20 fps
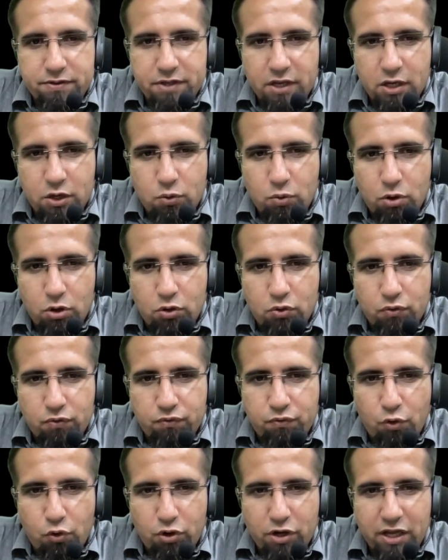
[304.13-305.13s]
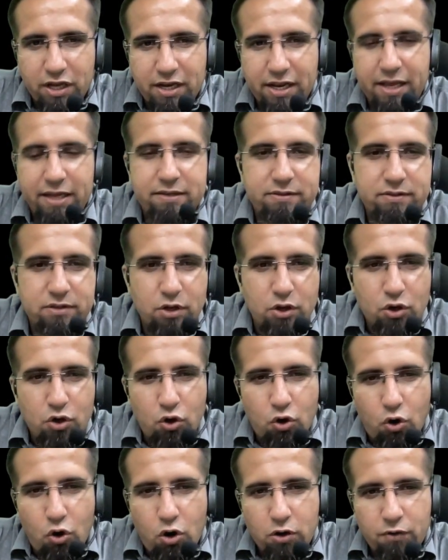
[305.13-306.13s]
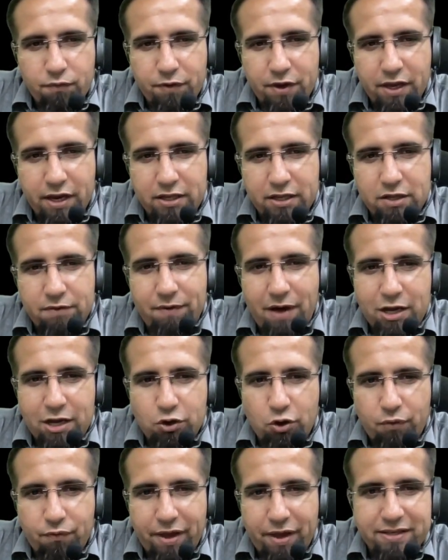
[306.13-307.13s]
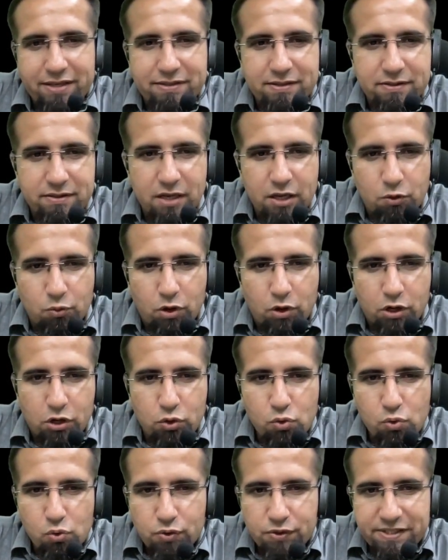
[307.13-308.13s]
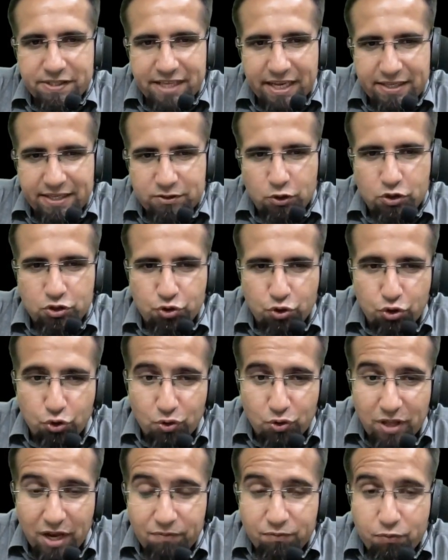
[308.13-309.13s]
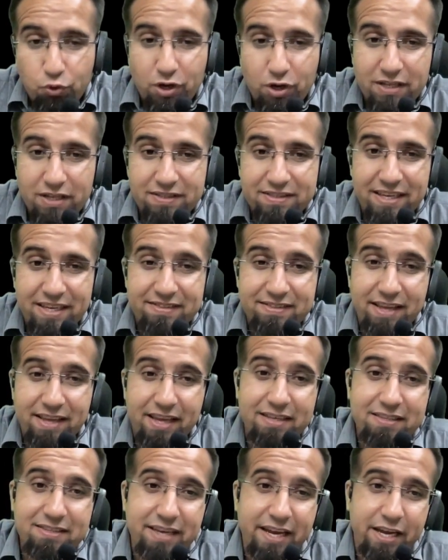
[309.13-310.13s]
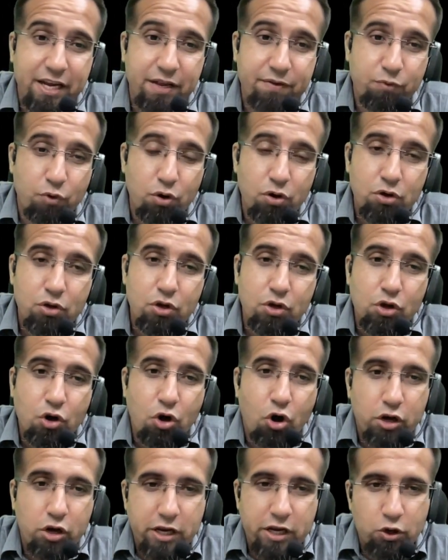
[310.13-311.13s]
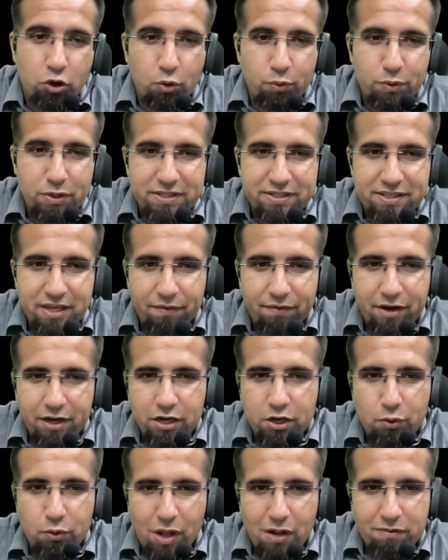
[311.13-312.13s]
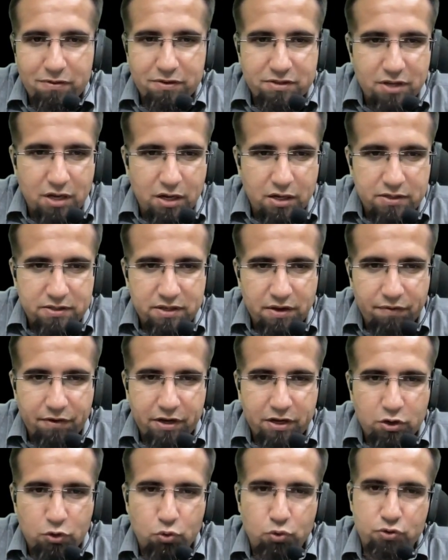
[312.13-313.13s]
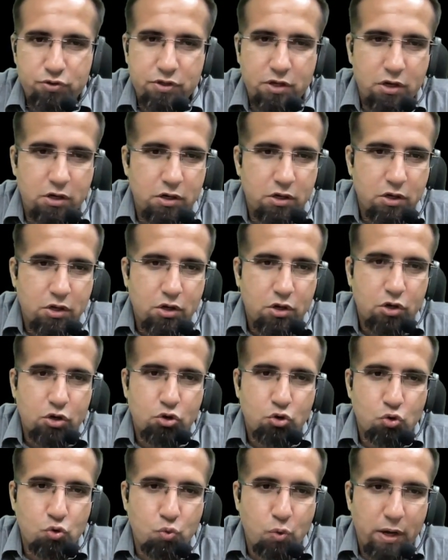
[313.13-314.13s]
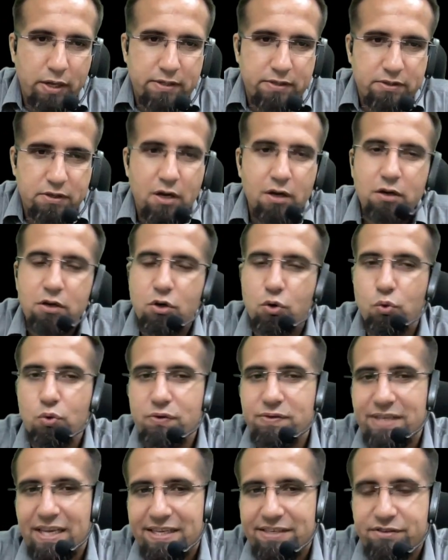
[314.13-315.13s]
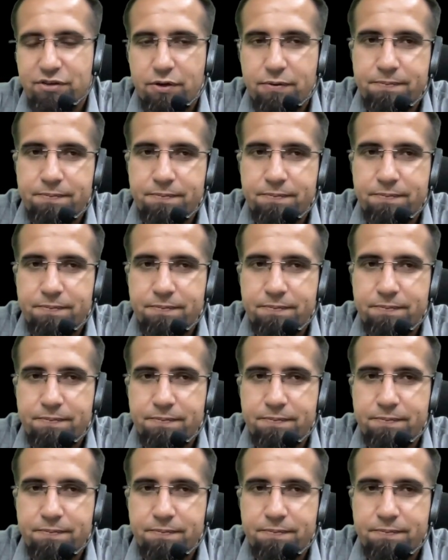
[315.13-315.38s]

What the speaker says: equal to 14x, or we get the value of x is equal to 6. So you should know that 14 6 is 84, or you can go with 7 12s, 7 2s, 2 1s, 2 6.